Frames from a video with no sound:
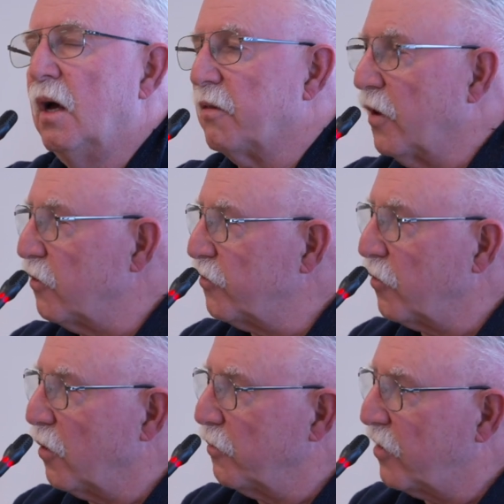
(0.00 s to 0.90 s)
the
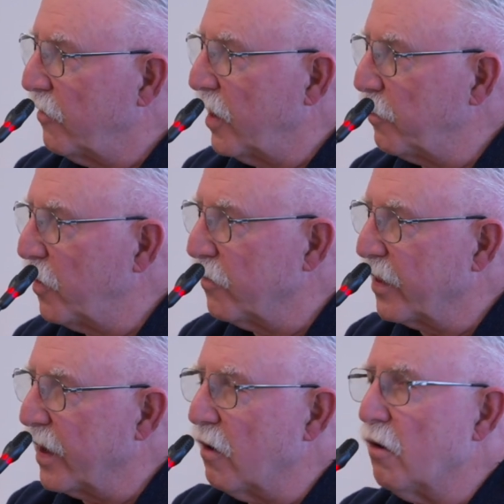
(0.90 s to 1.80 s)
thunderstorms develop over
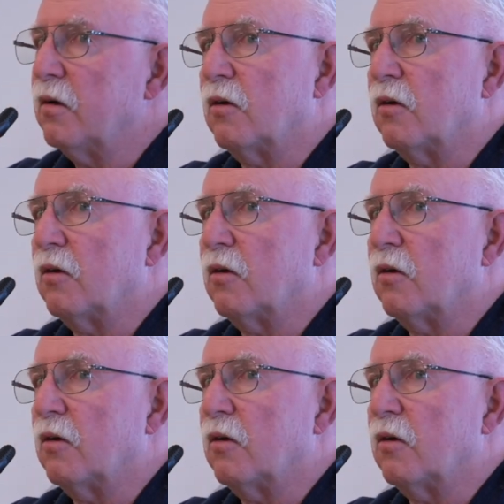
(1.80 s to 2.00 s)
there.